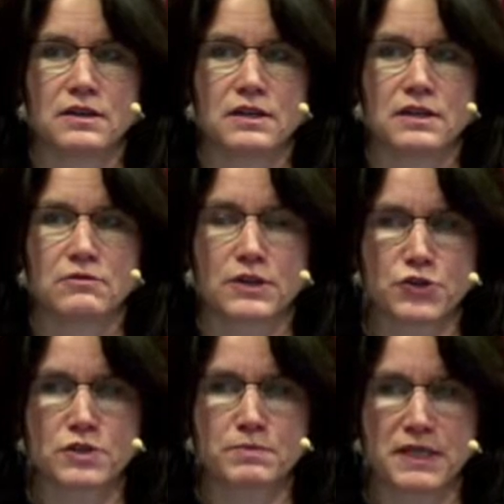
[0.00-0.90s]

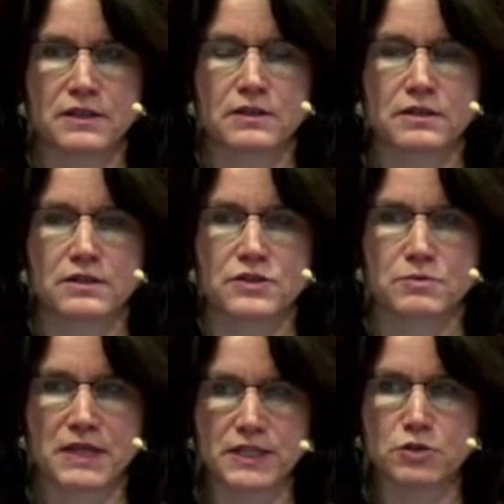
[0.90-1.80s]
Russian-speaking
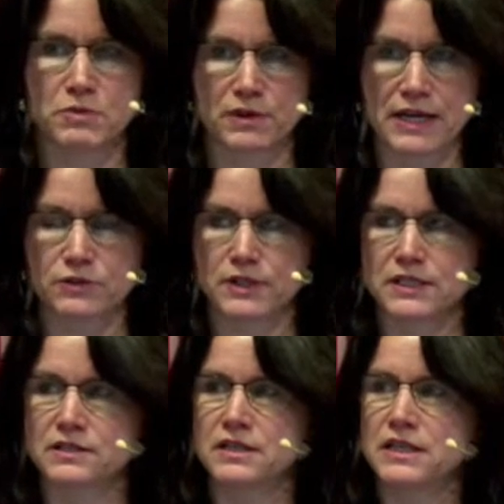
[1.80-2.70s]
gymnasium
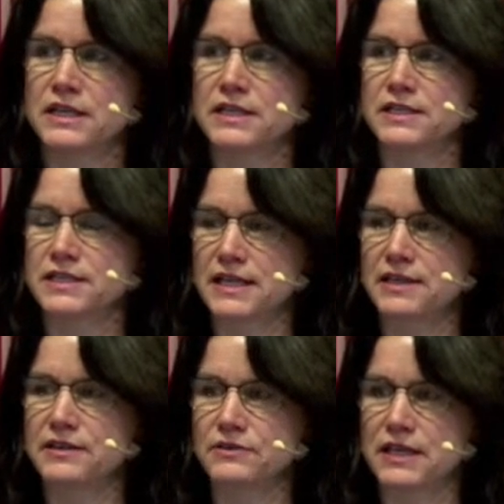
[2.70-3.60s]
graduate is saying
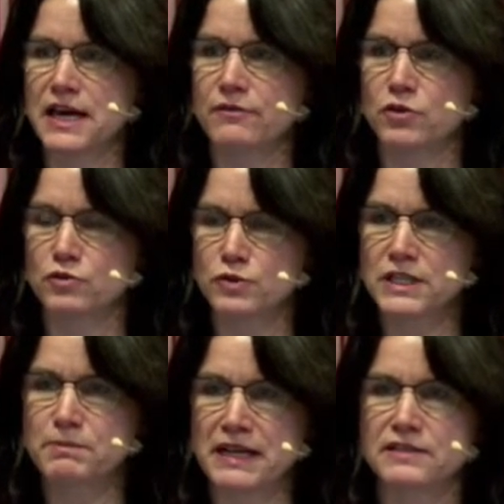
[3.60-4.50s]
that they have
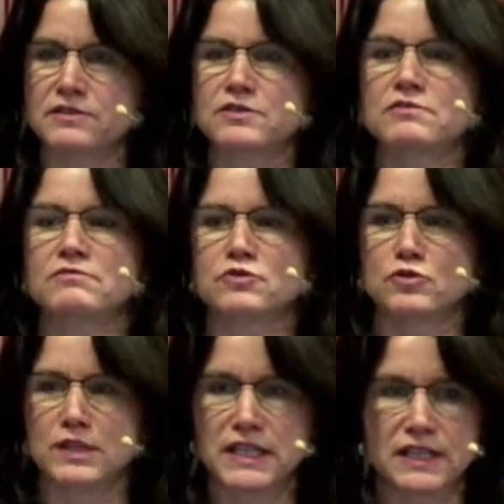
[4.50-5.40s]
concrete plans to
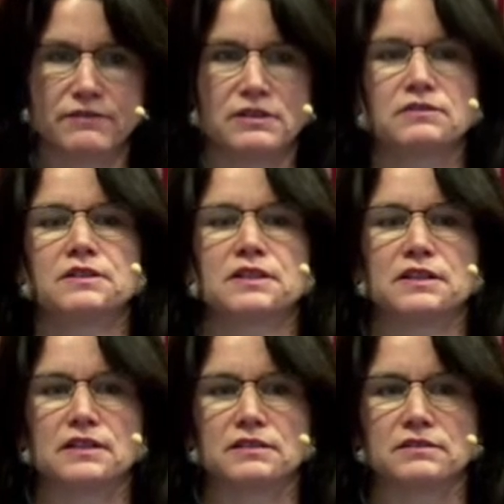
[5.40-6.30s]
leave
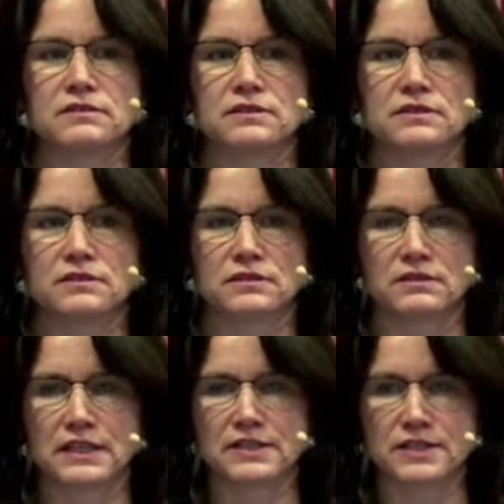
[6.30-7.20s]

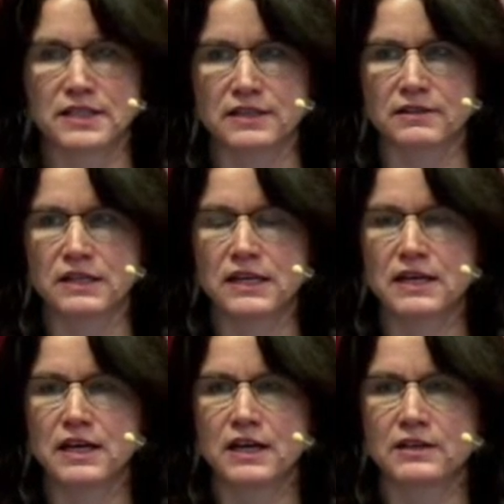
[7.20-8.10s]
next year.
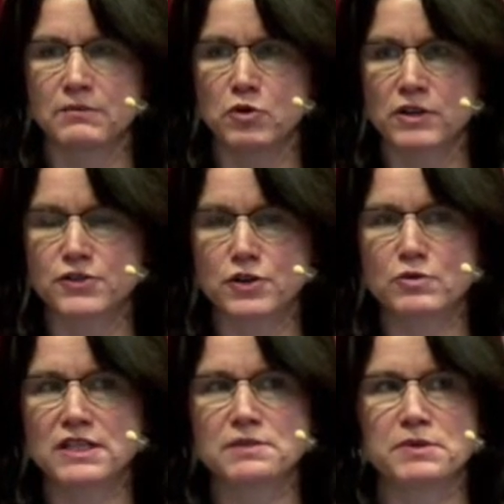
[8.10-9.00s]
And among
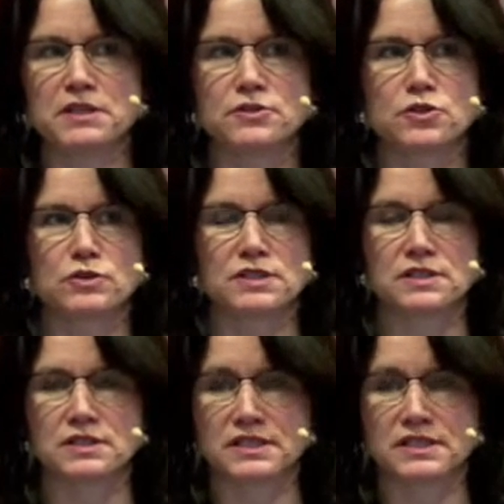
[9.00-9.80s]
Estonian-speaking students, it's